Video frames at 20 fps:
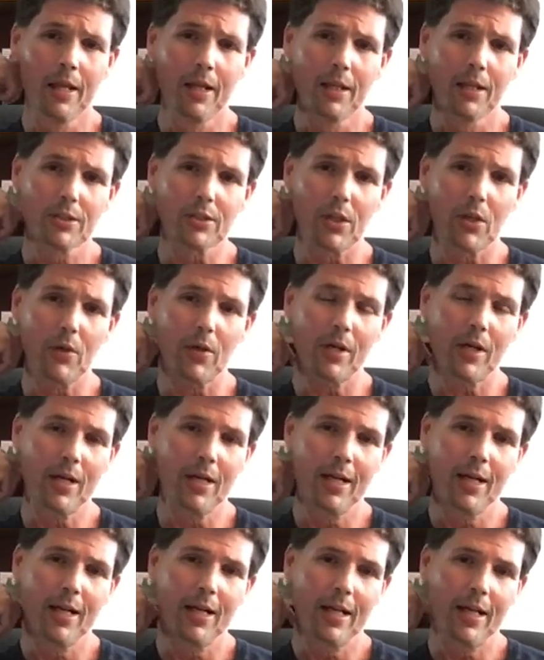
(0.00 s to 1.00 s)
So
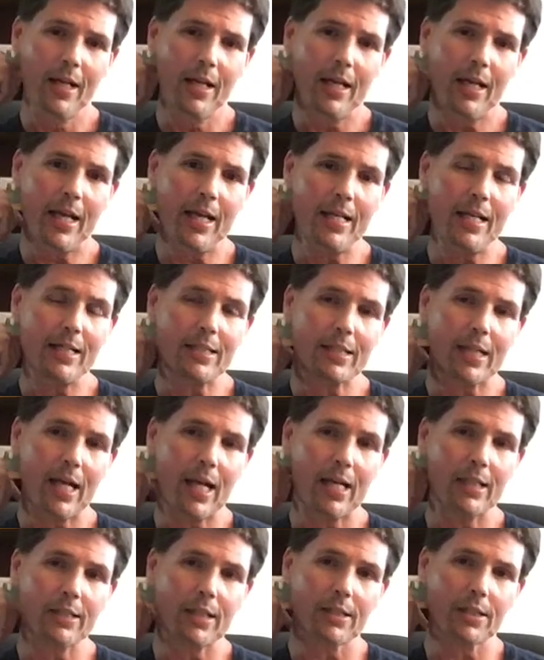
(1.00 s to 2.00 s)
he
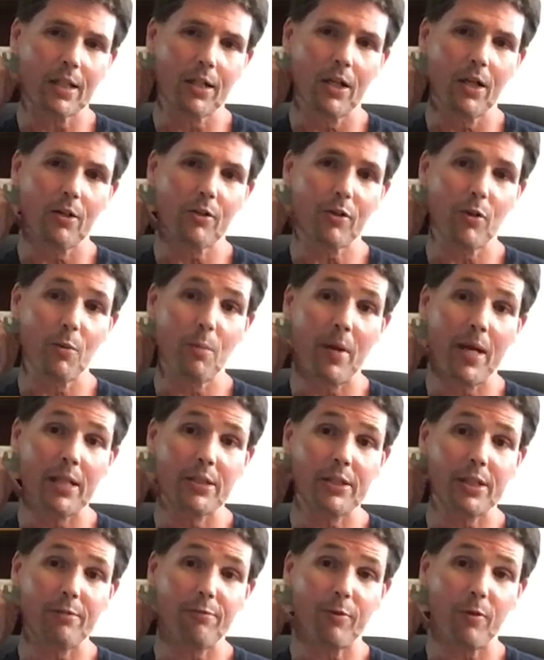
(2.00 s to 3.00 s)
decides it's a little too
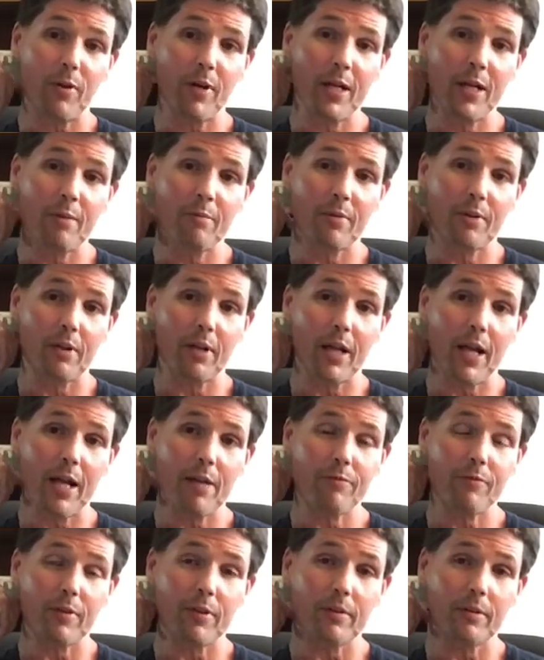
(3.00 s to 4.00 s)
messy for him to
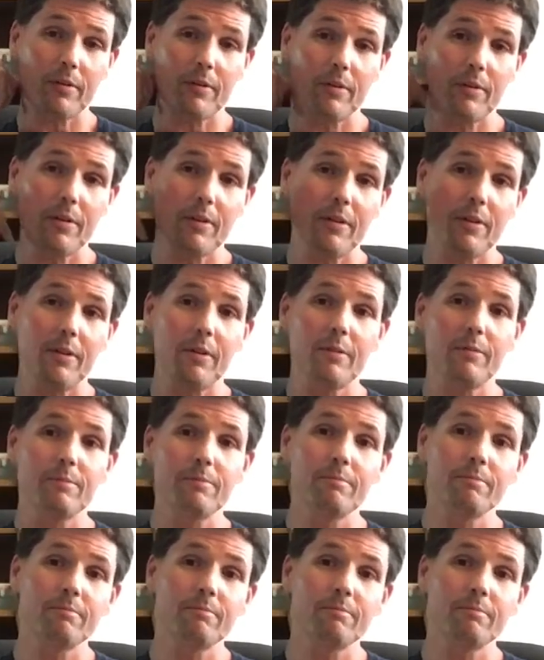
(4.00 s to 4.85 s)
have to